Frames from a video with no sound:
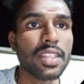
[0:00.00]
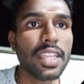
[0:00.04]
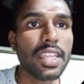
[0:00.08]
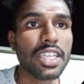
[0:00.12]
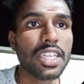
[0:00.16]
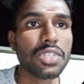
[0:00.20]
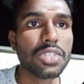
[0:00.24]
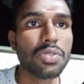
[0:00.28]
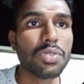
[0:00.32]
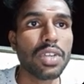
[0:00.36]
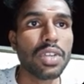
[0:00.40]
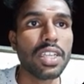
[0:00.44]

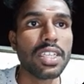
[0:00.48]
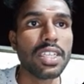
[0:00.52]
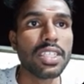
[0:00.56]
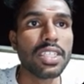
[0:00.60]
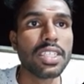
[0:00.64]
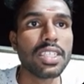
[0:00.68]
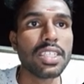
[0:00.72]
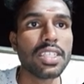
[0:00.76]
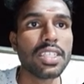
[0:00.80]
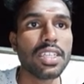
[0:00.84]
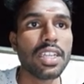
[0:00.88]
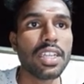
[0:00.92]
Next one
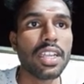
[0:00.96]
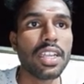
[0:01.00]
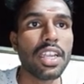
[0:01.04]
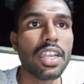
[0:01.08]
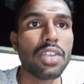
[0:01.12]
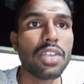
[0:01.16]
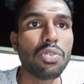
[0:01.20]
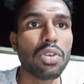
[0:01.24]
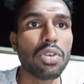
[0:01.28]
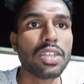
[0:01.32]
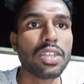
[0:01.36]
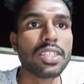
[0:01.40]
is
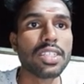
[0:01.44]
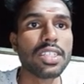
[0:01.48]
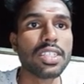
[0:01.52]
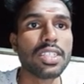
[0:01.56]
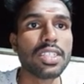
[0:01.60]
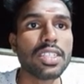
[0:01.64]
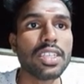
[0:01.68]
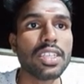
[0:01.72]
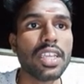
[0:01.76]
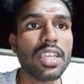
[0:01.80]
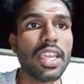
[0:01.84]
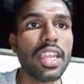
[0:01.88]

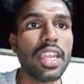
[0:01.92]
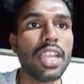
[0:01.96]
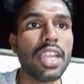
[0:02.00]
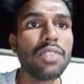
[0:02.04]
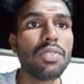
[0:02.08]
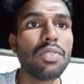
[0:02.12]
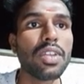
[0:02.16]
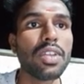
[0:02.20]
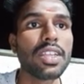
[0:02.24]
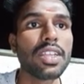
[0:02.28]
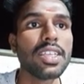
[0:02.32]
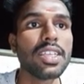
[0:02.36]
networks. A
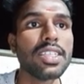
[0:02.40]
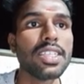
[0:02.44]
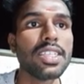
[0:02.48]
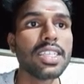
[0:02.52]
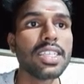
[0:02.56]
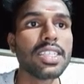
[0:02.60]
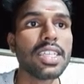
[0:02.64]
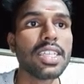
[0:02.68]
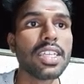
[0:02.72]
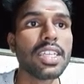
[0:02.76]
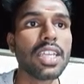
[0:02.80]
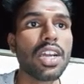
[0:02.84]
network is
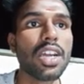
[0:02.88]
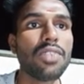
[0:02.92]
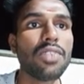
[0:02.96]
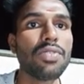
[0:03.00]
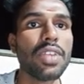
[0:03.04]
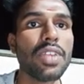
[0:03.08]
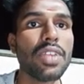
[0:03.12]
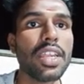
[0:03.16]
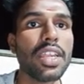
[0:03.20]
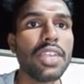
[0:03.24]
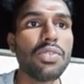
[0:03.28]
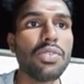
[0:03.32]
a set
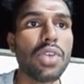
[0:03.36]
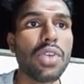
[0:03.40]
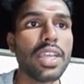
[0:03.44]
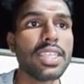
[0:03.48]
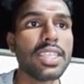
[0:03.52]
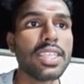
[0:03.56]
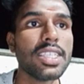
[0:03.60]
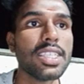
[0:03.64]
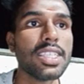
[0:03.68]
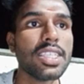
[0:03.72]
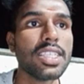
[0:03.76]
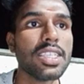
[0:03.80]
of a
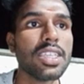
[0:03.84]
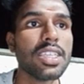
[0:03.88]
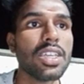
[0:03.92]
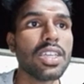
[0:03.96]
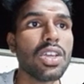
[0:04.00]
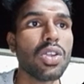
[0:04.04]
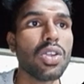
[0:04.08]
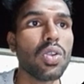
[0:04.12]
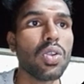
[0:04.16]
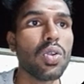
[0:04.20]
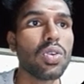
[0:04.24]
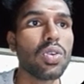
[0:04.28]
device
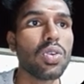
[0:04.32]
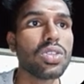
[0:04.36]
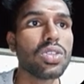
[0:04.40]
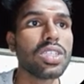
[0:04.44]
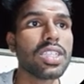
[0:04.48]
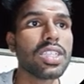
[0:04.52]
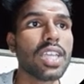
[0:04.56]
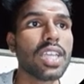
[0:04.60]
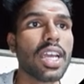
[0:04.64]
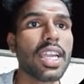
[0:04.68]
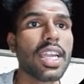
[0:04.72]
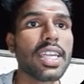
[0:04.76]

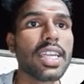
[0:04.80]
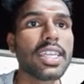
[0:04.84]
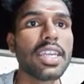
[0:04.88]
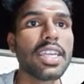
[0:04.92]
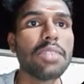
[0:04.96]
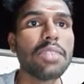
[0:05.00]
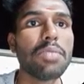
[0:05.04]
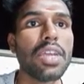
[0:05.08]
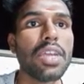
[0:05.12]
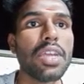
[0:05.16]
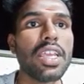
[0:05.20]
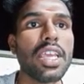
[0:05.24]
nodes
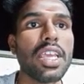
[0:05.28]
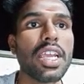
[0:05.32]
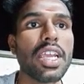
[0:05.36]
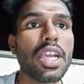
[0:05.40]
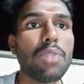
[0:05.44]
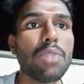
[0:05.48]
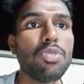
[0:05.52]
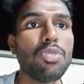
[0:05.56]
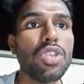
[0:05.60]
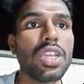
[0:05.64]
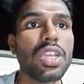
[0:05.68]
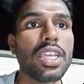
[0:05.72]
connected by a
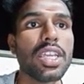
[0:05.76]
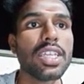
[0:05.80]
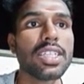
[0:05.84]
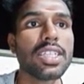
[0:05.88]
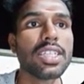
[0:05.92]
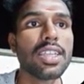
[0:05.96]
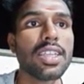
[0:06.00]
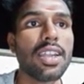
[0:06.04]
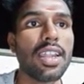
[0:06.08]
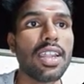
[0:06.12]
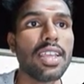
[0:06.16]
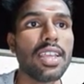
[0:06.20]

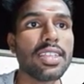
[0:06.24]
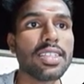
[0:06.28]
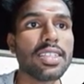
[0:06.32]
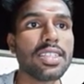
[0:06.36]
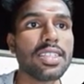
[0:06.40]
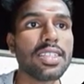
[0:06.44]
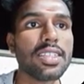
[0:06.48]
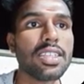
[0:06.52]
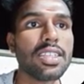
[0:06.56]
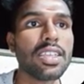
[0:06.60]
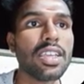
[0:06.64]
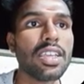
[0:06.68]
communication
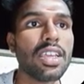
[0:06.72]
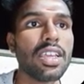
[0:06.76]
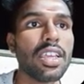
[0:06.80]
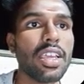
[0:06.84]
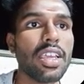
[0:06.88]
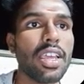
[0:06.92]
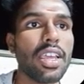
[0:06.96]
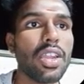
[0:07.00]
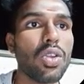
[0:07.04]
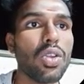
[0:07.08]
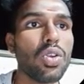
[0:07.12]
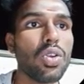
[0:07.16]
links.
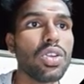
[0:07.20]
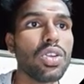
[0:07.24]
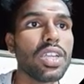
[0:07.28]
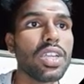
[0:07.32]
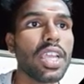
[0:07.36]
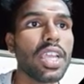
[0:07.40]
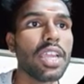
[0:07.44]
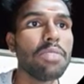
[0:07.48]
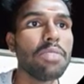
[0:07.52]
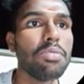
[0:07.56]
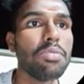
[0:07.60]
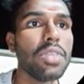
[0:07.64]
A
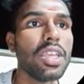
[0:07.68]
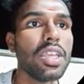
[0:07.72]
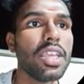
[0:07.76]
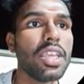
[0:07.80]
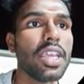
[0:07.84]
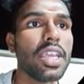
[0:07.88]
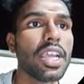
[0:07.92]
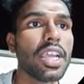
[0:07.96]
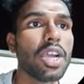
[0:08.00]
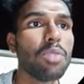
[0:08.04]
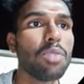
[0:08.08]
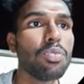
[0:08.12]
node can
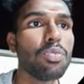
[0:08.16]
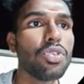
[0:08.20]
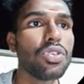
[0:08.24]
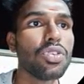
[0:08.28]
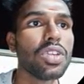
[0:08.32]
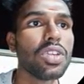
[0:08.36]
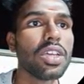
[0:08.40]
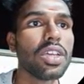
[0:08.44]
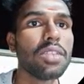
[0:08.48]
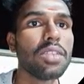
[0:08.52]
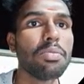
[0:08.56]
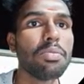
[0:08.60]
be a
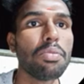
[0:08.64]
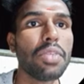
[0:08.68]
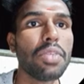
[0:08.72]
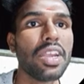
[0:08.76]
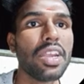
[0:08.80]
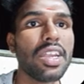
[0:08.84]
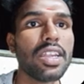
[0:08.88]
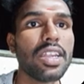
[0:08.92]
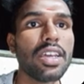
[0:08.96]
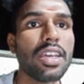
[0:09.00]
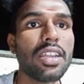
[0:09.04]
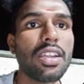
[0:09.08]
computer,
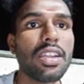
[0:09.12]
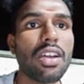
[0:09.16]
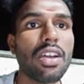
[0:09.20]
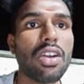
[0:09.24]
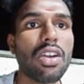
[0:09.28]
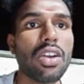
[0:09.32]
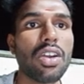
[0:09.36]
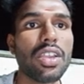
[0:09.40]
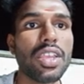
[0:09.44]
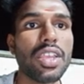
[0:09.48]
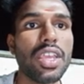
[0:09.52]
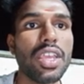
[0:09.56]
printer
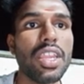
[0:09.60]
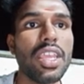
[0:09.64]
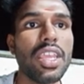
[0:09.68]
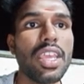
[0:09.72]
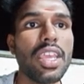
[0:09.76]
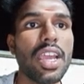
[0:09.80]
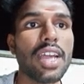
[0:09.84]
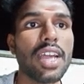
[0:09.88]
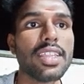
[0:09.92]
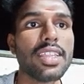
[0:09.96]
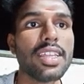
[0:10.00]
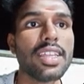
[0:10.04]
or
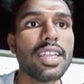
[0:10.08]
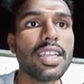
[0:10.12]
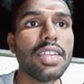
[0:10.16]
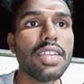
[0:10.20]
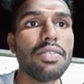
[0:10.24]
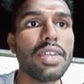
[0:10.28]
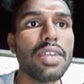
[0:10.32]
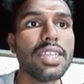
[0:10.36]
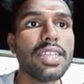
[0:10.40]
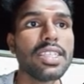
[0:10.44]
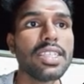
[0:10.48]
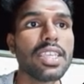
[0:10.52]
any other
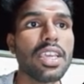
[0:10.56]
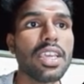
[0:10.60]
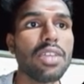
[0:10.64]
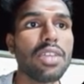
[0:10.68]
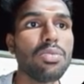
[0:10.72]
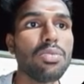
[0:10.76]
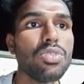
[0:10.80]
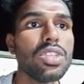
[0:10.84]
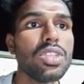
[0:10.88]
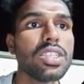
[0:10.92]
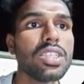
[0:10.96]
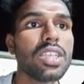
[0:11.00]
device
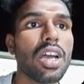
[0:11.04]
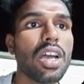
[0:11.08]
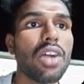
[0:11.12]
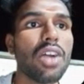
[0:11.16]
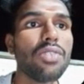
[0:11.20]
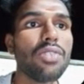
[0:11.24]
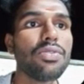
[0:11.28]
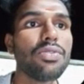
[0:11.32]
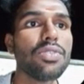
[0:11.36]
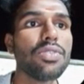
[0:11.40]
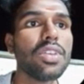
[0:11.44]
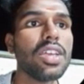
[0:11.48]
cables
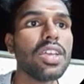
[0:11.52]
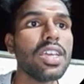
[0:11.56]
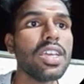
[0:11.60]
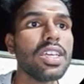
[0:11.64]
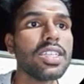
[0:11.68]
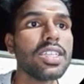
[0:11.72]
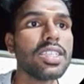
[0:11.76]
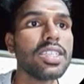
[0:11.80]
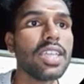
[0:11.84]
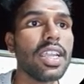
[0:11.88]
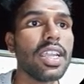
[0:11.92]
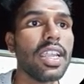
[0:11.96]
of
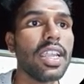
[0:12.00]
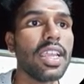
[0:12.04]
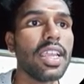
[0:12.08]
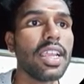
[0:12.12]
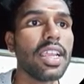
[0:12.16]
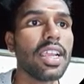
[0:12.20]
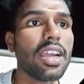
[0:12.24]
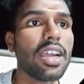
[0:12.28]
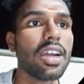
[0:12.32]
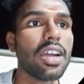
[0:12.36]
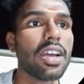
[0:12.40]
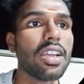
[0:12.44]

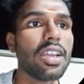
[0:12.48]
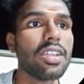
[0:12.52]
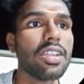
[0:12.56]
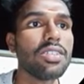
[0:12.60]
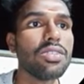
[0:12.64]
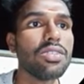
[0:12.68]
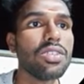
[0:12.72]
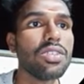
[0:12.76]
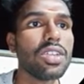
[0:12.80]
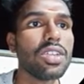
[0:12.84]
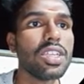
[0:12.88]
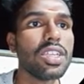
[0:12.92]
sending
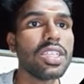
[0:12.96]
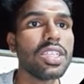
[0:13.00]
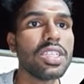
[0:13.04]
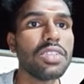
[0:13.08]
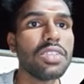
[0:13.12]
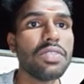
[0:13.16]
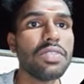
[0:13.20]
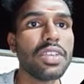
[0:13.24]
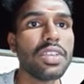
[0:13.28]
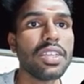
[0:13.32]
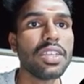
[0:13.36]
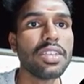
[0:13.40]
or
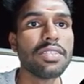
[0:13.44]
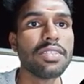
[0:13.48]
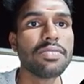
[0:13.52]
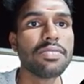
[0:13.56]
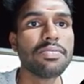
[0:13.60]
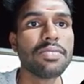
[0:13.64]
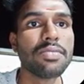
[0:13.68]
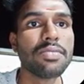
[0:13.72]
receiving